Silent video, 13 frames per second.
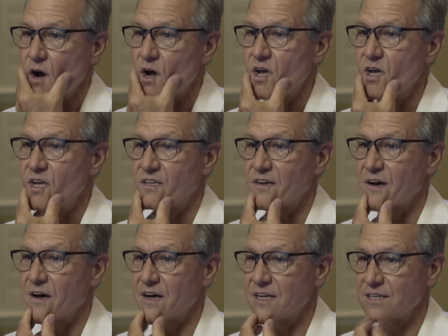It's
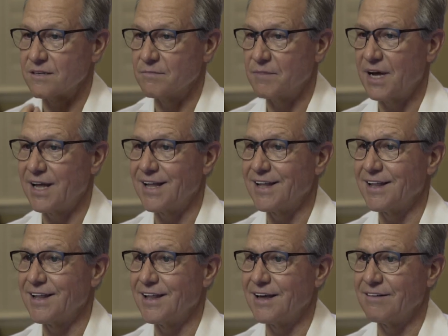awesome. I
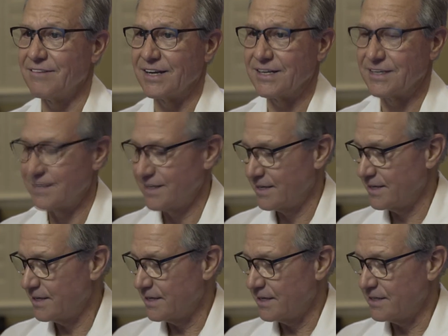love it.
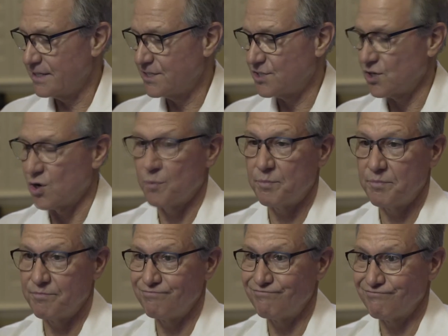This soap,
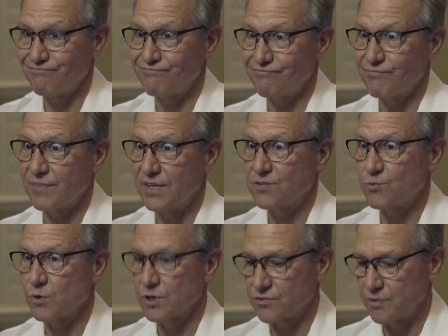
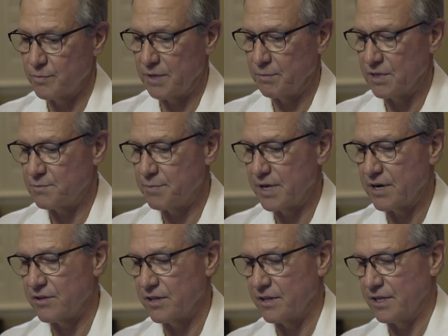this works for me much
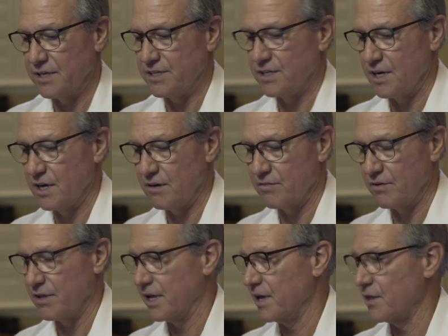better than the Dove
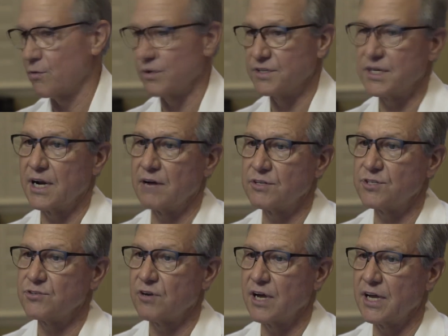or the other ones that I was
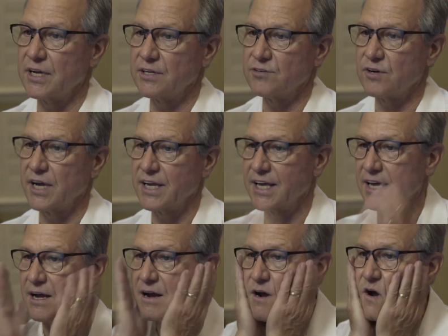trying and
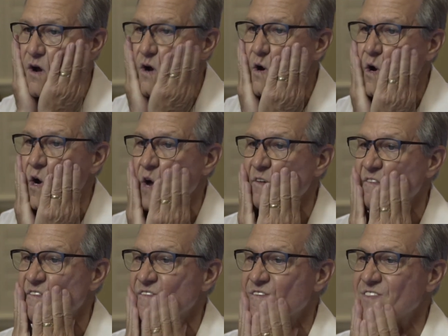get a
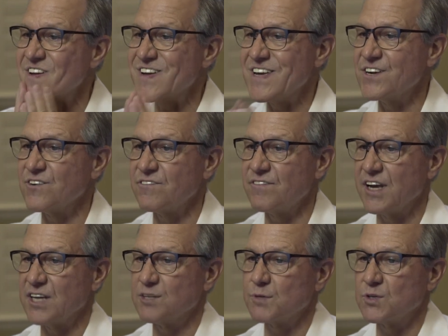
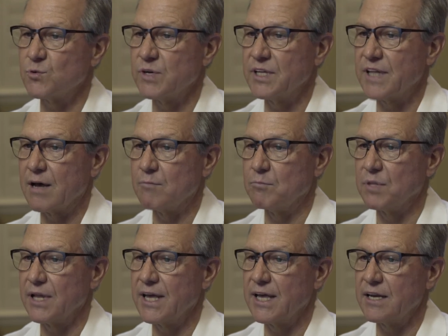interface between that
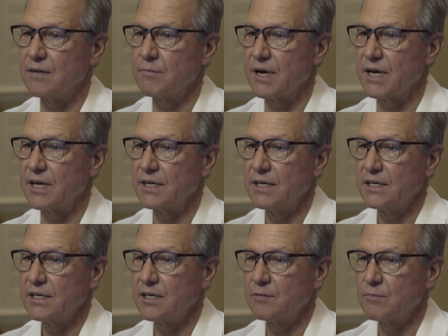blade and
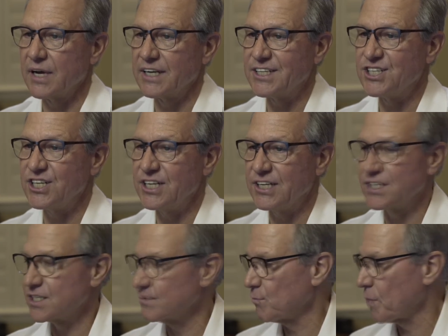my
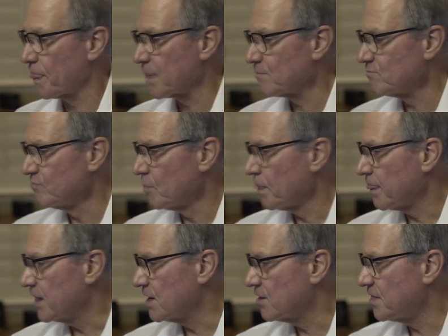cheeks.
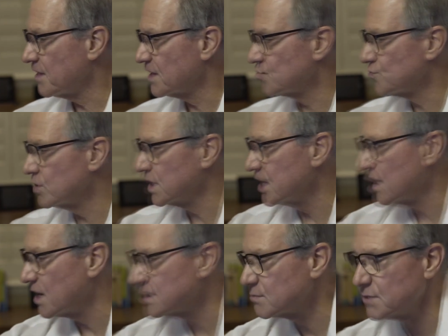The other thing that's really
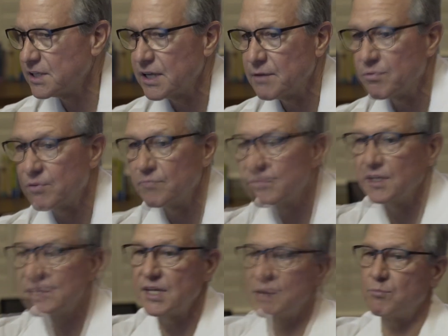awesome that they